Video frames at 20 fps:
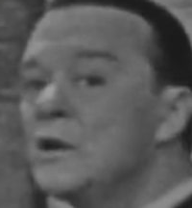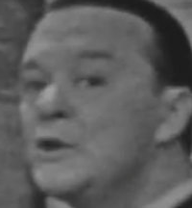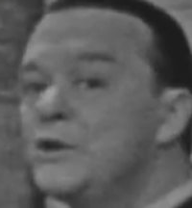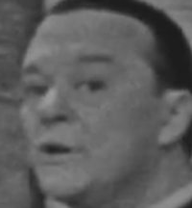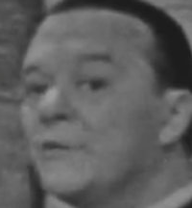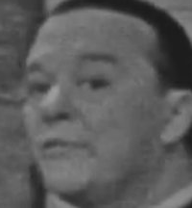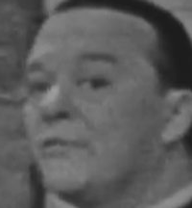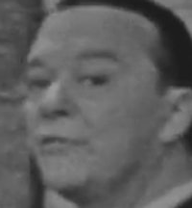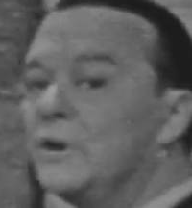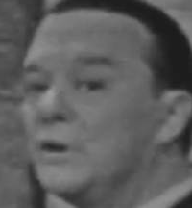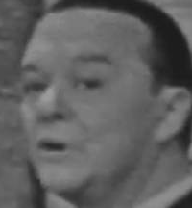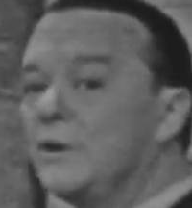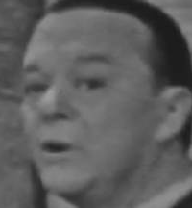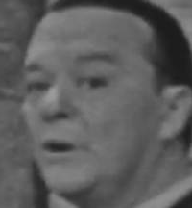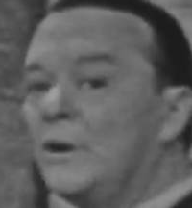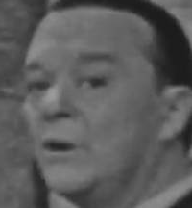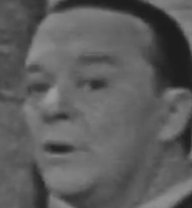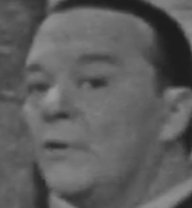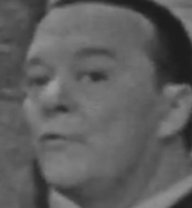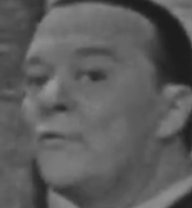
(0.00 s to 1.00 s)
different
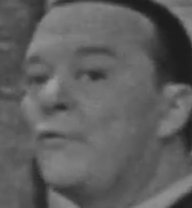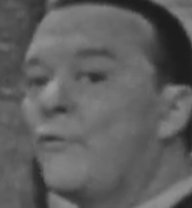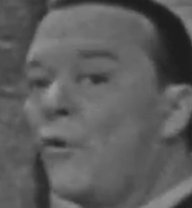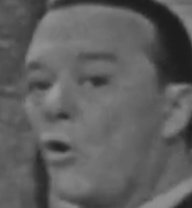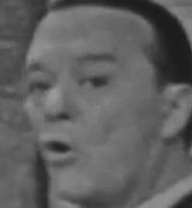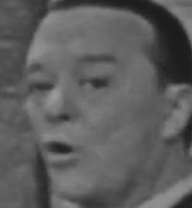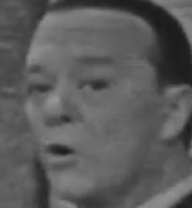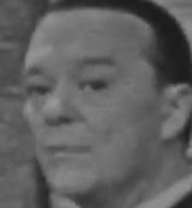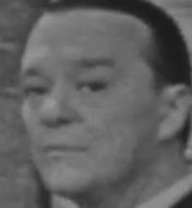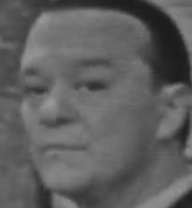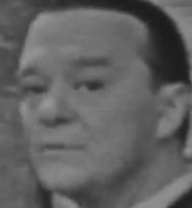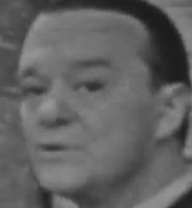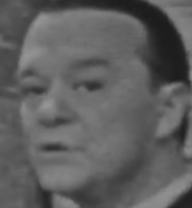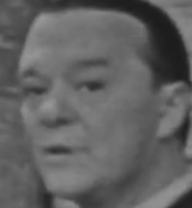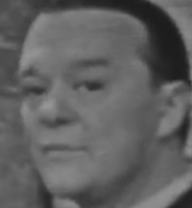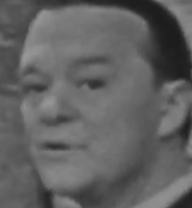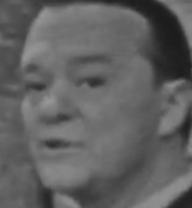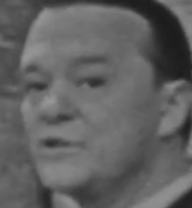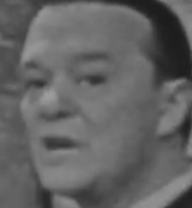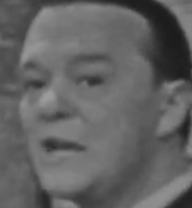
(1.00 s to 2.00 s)
forms
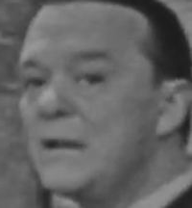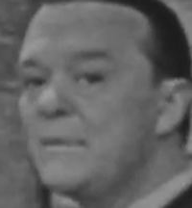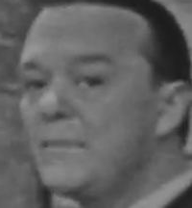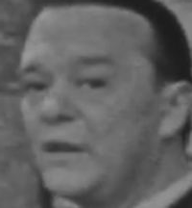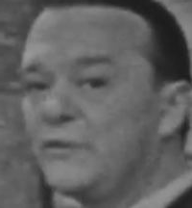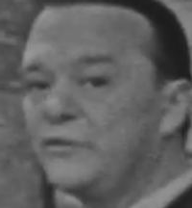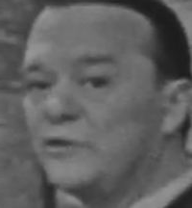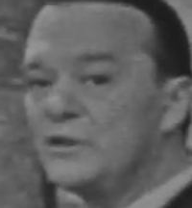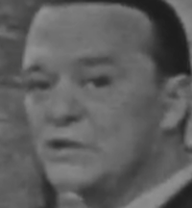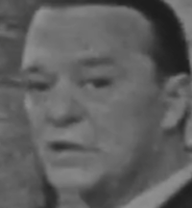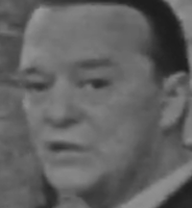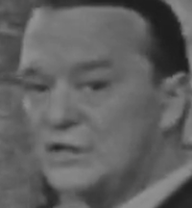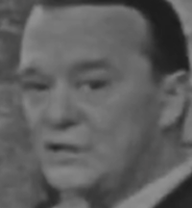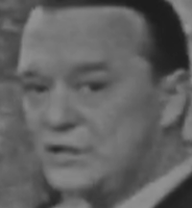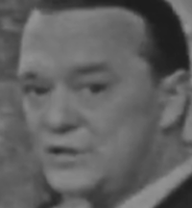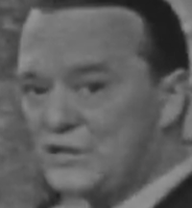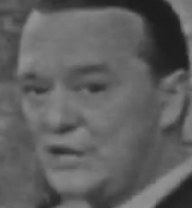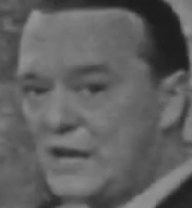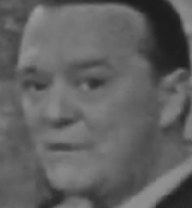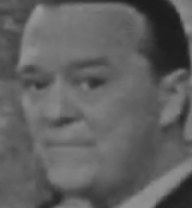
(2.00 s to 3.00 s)
of the same message. That is,
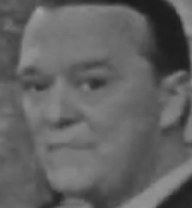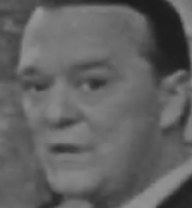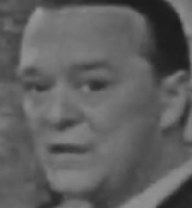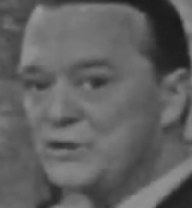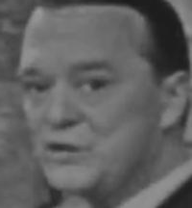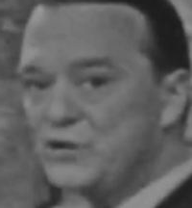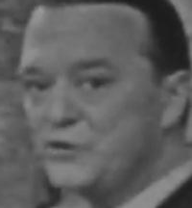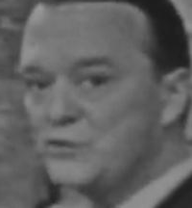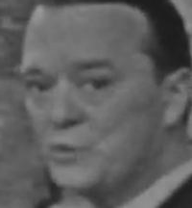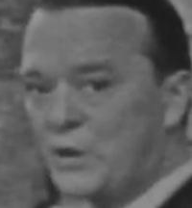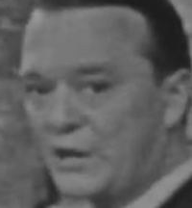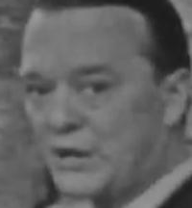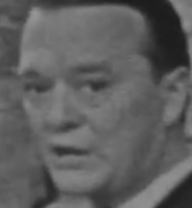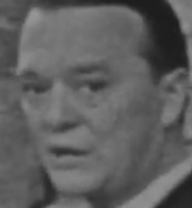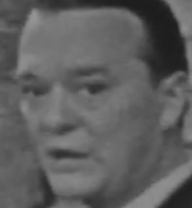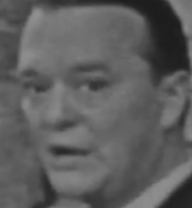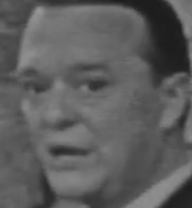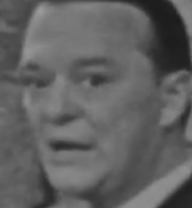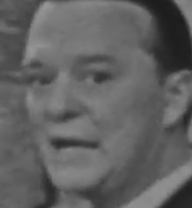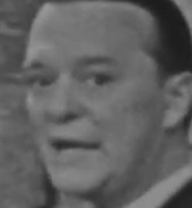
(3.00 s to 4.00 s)
the same message
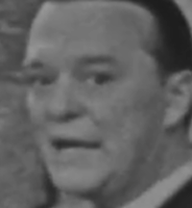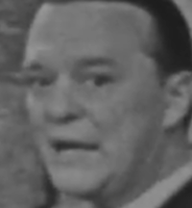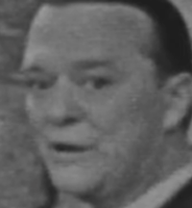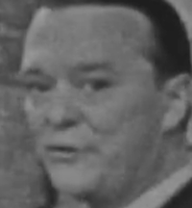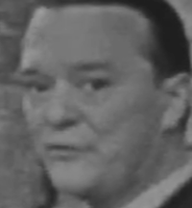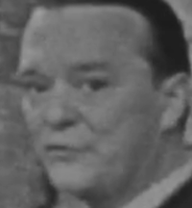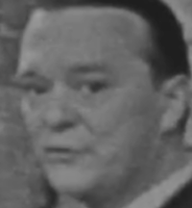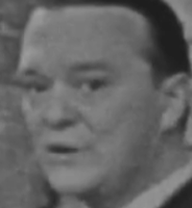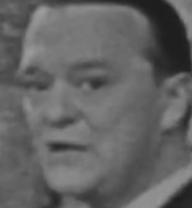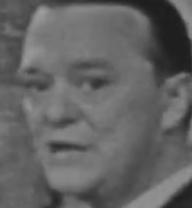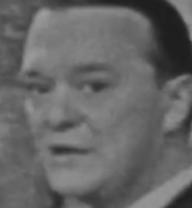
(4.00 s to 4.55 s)
written in three